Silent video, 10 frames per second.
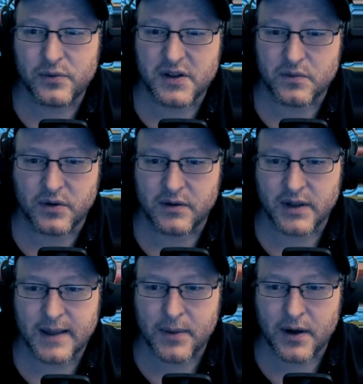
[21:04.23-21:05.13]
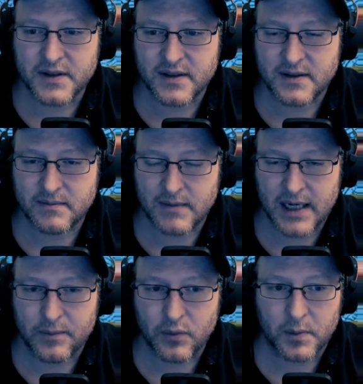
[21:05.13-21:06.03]
just wouldn't really pose us
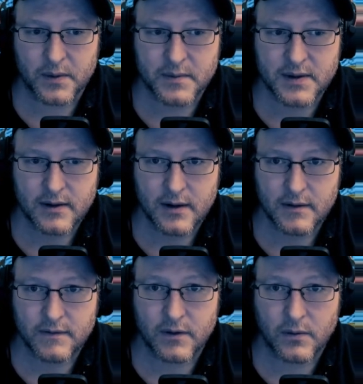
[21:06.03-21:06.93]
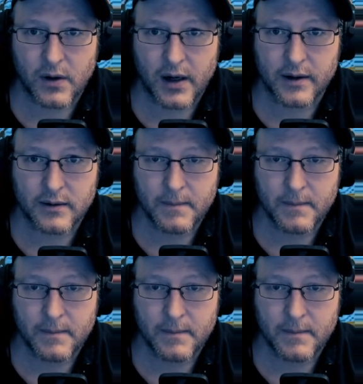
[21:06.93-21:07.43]
any problems for a while.